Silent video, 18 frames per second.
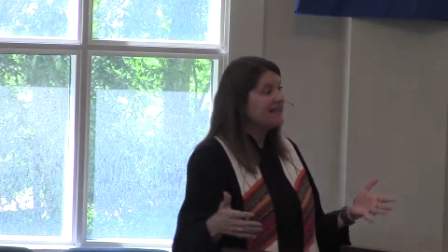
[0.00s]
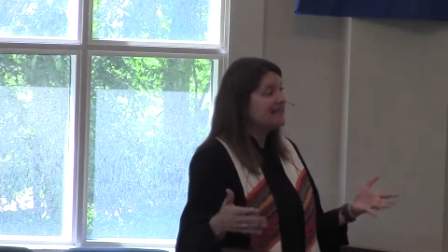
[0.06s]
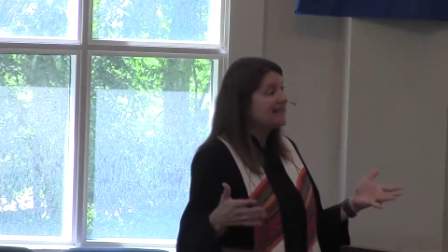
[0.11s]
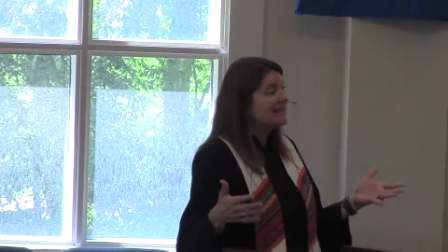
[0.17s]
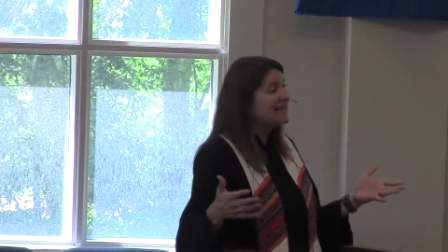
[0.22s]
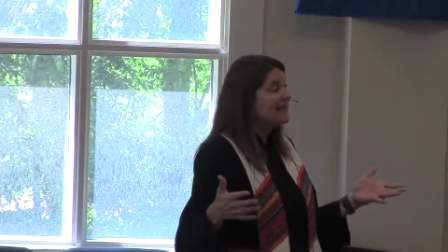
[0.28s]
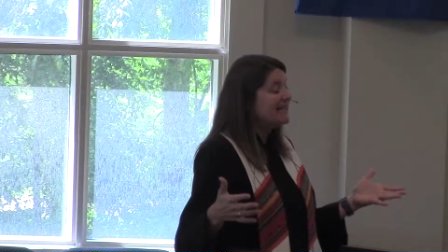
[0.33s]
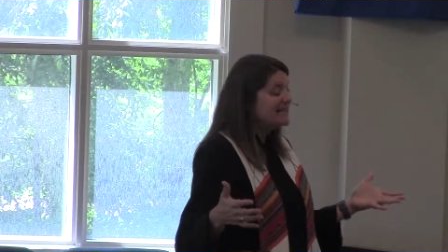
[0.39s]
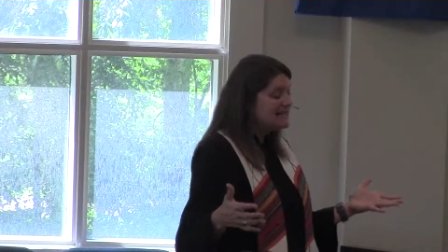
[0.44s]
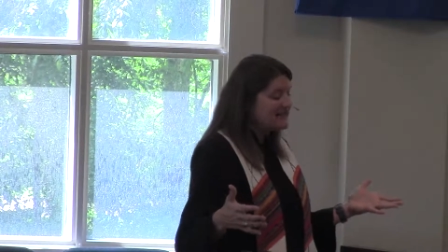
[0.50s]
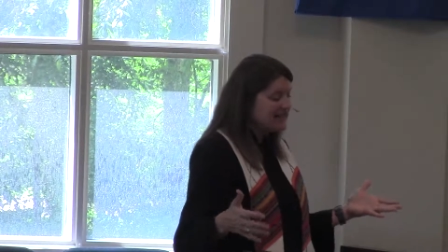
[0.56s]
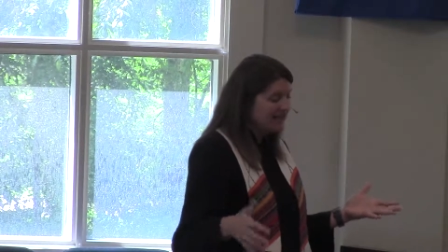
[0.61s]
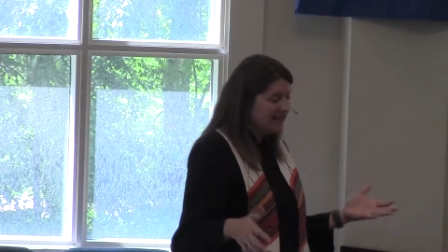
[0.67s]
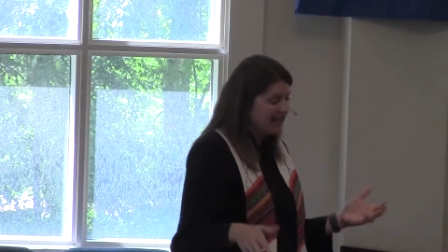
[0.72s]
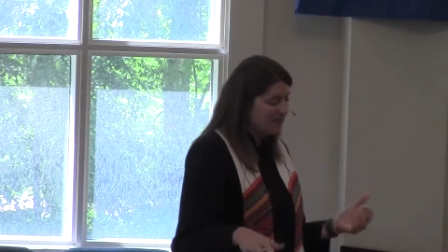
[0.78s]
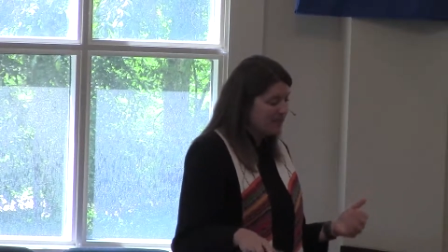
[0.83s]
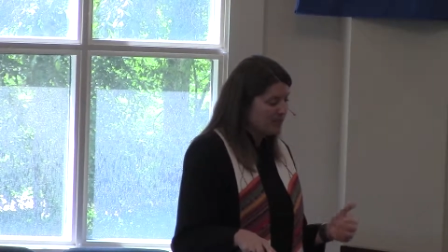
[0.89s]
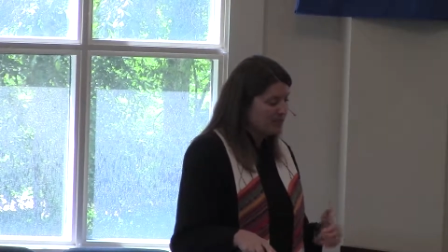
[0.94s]
to cleanse the
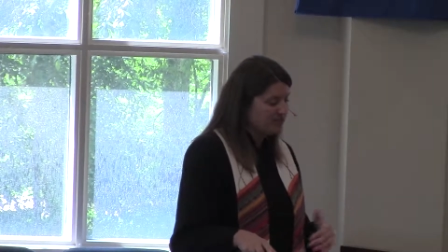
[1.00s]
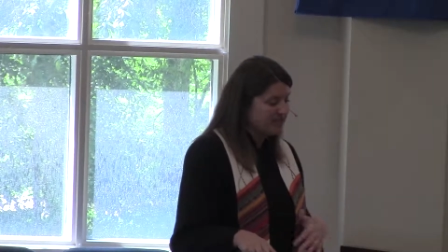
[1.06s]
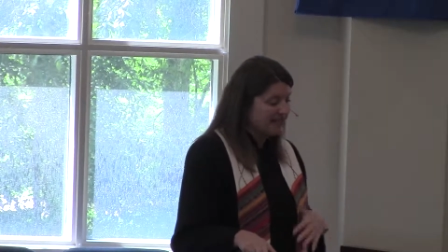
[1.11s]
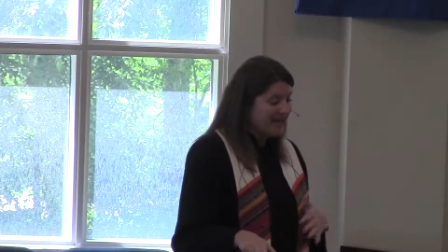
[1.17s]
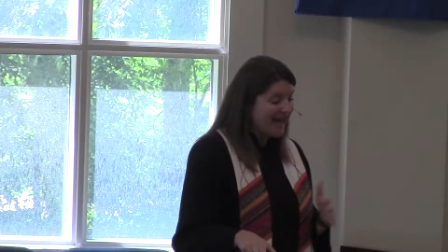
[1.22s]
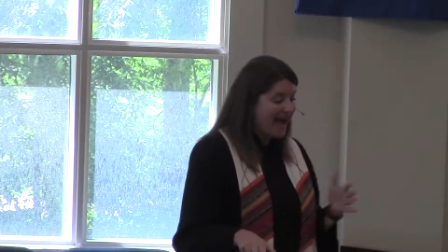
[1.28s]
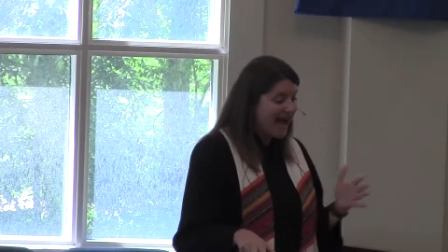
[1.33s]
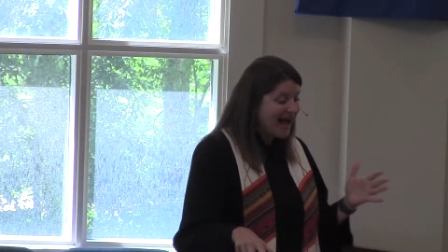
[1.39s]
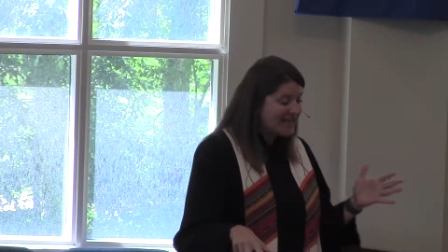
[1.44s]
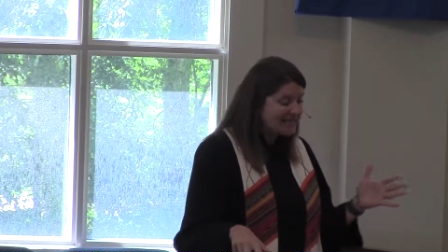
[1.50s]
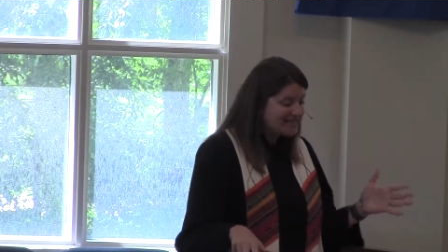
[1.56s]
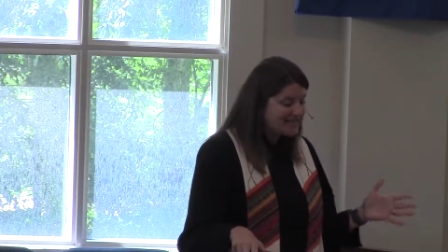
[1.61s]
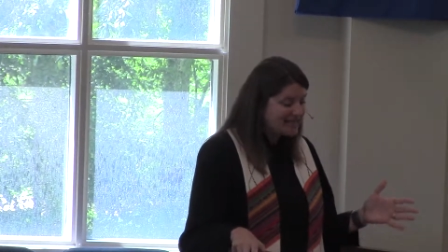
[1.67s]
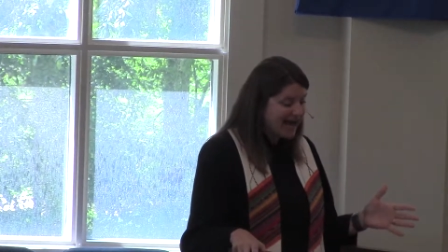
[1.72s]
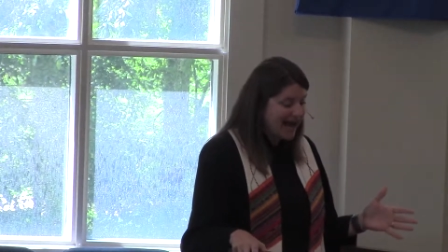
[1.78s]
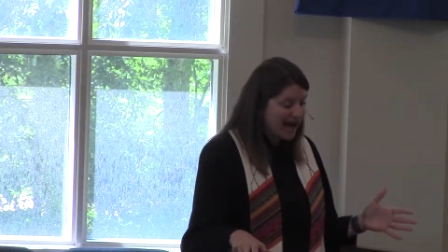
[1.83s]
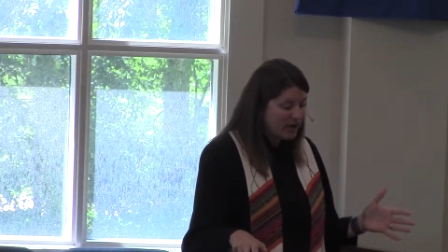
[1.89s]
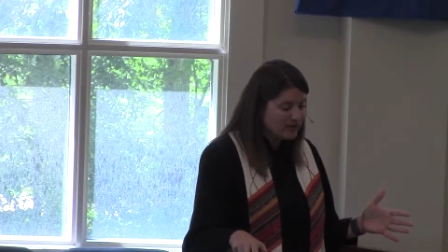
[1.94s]
lepers, to cast
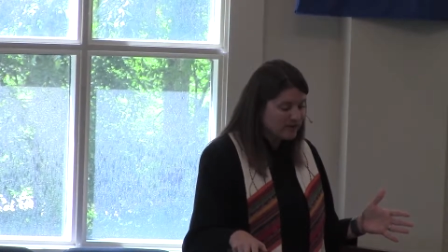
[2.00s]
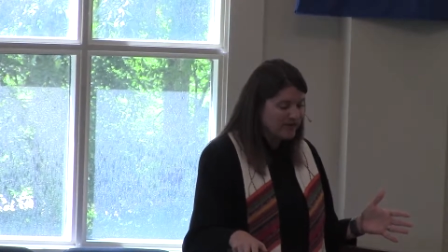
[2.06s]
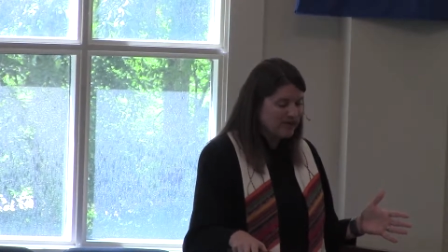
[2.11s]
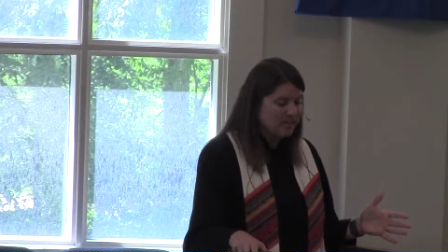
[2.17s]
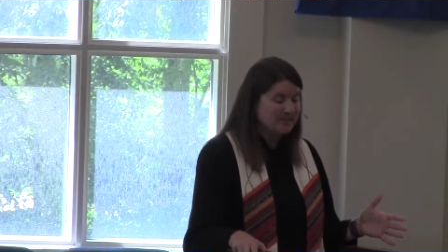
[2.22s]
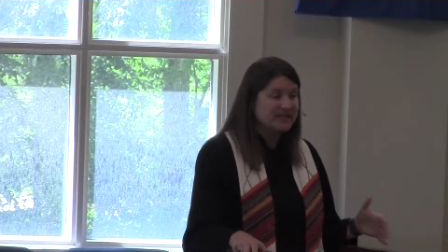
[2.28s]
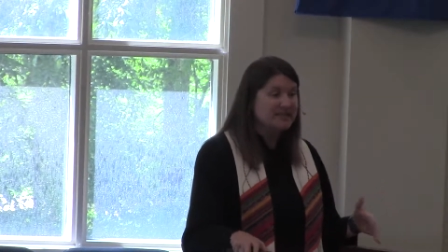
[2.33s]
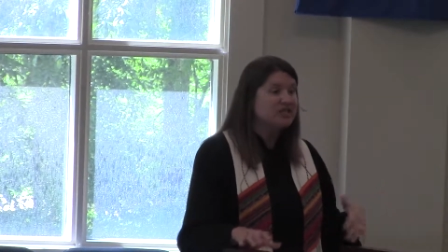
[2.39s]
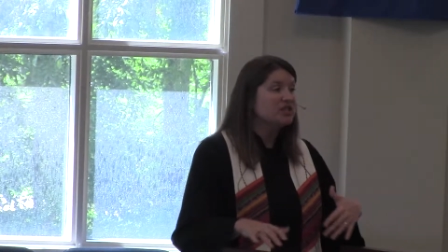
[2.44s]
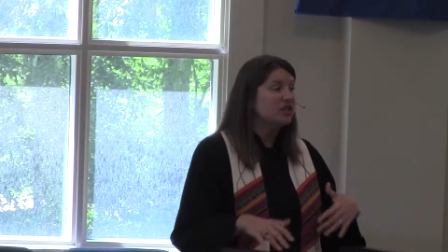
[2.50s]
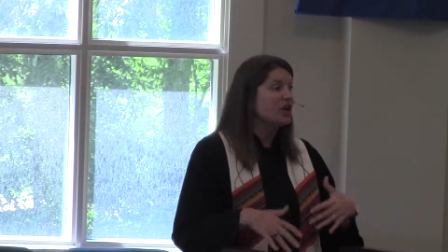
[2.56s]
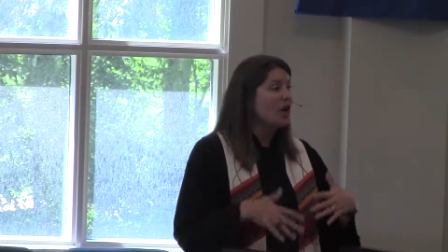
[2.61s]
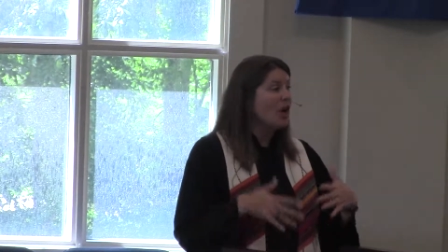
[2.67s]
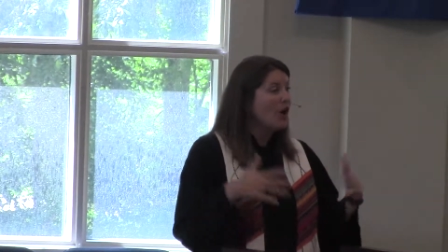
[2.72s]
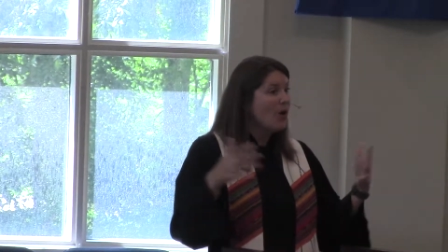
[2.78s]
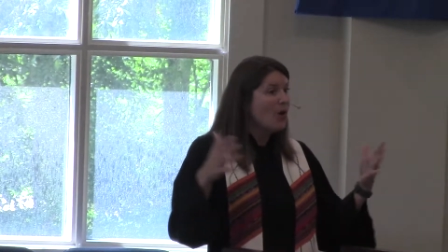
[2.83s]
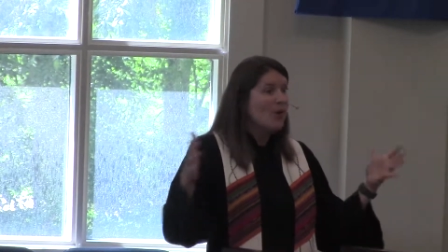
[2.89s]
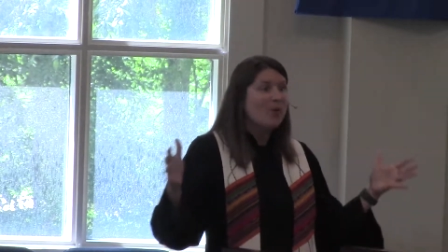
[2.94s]
out demons, to
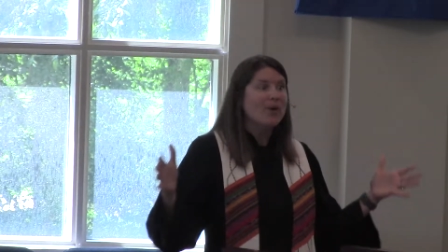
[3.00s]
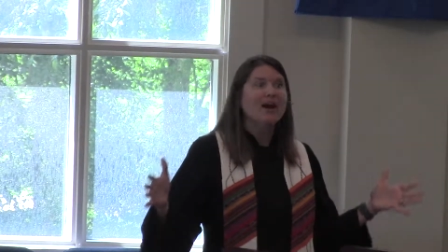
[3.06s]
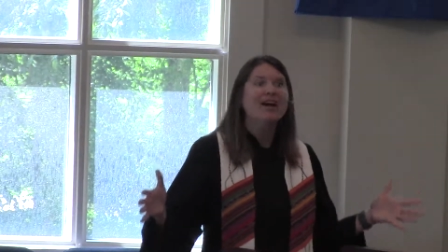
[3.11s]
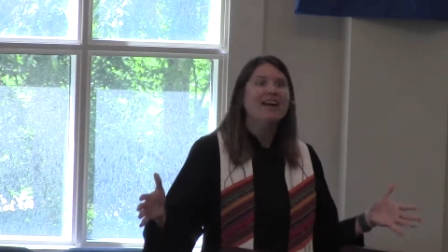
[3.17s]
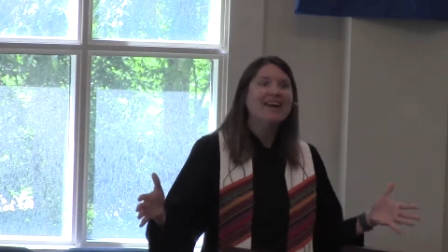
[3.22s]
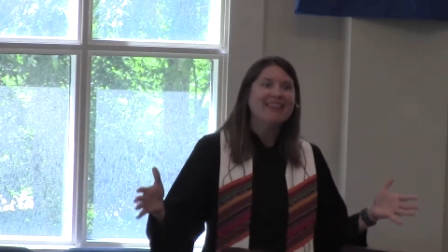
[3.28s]
go,